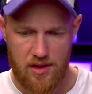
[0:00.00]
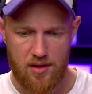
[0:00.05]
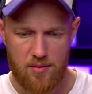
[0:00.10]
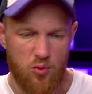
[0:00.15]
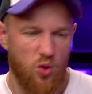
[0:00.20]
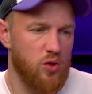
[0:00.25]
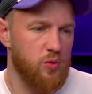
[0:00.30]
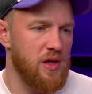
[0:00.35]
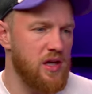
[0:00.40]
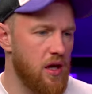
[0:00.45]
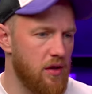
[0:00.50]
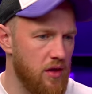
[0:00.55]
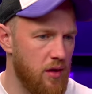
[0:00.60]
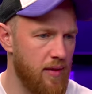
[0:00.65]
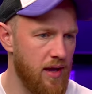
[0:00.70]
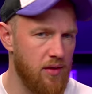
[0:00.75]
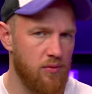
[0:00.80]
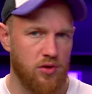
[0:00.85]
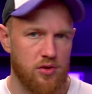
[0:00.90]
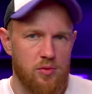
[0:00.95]
What do we know though,
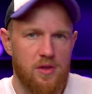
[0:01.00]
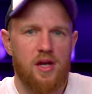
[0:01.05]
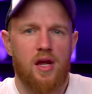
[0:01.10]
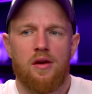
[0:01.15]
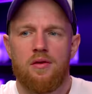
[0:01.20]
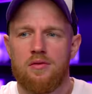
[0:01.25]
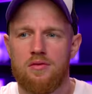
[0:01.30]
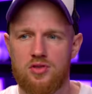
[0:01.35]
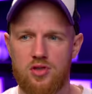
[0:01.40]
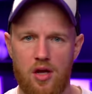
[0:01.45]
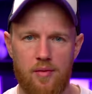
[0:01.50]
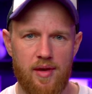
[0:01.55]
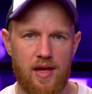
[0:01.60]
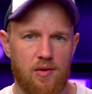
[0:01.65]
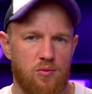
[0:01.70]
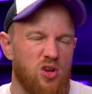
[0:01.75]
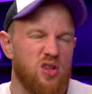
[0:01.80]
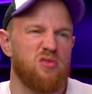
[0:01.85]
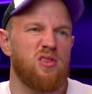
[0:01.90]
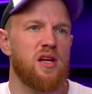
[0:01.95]
mate? What do we know? Do you know what I
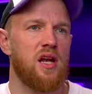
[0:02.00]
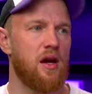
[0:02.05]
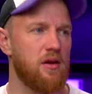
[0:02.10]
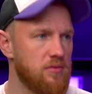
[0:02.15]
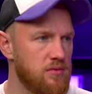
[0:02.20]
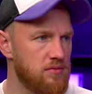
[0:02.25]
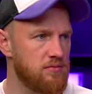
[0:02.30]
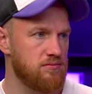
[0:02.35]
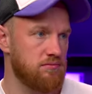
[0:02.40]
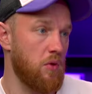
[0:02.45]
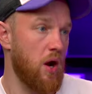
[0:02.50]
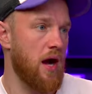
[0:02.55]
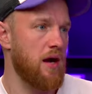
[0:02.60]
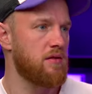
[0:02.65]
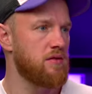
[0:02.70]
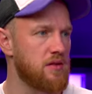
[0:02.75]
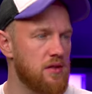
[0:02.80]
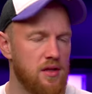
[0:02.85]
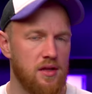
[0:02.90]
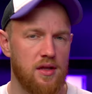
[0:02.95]
mean? What do we know? Wow.